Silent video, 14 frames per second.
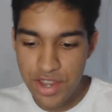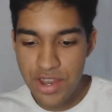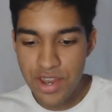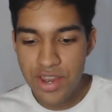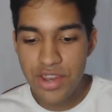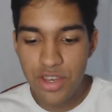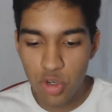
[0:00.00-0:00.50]

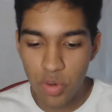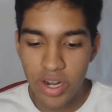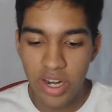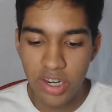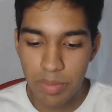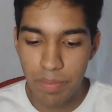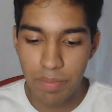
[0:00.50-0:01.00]
treating
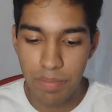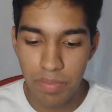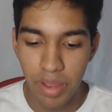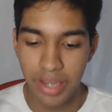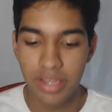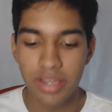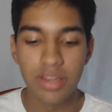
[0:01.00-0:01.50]

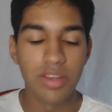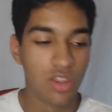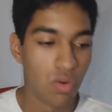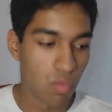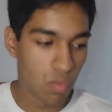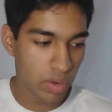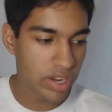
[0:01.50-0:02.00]
the
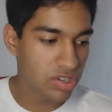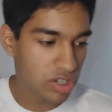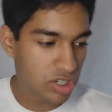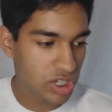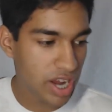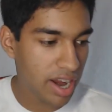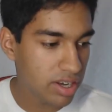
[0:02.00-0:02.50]
research
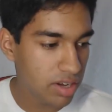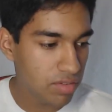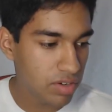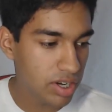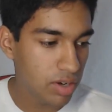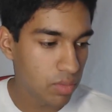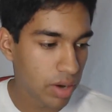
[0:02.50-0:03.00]
activity,
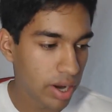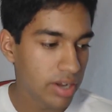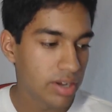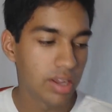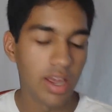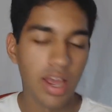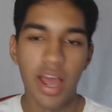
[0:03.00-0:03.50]
right,
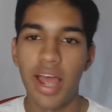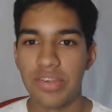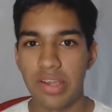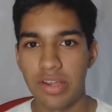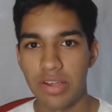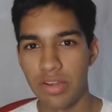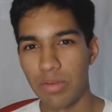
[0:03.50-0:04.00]
as like
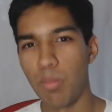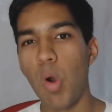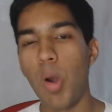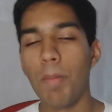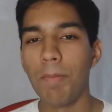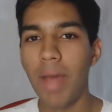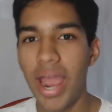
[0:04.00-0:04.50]
a more
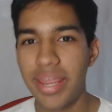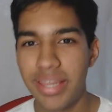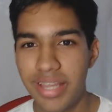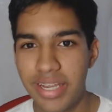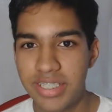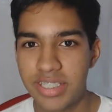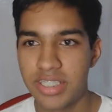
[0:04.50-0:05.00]
mindless,
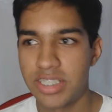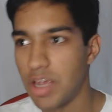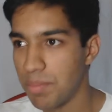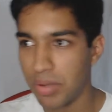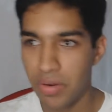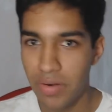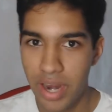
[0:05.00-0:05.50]
simpler
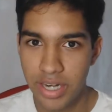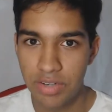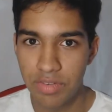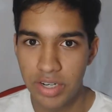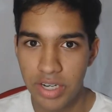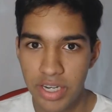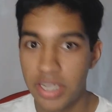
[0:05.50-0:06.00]
activity
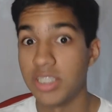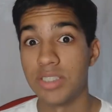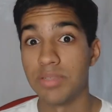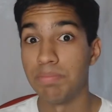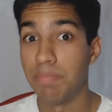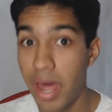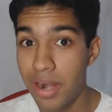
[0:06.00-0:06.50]
is
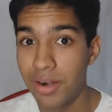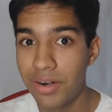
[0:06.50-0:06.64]
better.